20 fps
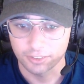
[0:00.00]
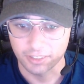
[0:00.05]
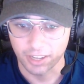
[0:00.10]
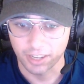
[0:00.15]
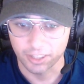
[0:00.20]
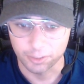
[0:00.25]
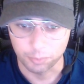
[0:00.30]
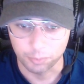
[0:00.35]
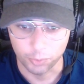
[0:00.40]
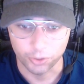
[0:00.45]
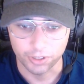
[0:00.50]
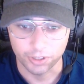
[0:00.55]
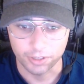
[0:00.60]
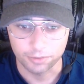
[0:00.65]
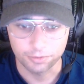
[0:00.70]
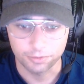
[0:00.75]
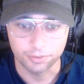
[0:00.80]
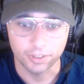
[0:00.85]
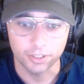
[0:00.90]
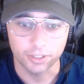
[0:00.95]
gather more
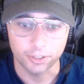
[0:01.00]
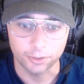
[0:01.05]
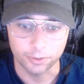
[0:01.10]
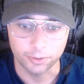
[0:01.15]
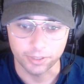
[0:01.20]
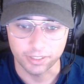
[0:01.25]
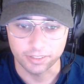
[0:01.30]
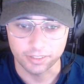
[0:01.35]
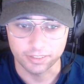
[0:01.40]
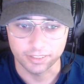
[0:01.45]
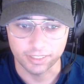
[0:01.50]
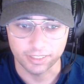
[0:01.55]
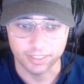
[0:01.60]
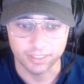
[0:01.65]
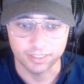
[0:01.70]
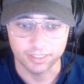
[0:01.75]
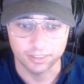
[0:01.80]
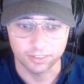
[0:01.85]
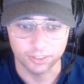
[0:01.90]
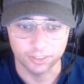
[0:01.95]
info and
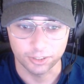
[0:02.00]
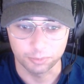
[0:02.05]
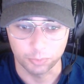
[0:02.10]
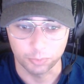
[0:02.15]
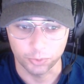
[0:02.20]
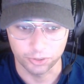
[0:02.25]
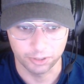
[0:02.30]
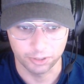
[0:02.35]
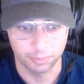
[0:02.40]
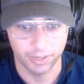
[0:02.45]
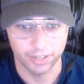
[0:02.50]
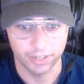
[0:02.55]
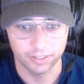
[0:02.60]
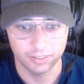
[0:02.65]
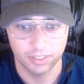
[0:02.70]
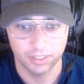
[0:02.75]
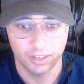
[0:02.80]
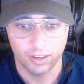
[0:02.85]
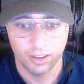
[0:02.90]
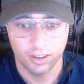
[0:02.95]
learn more about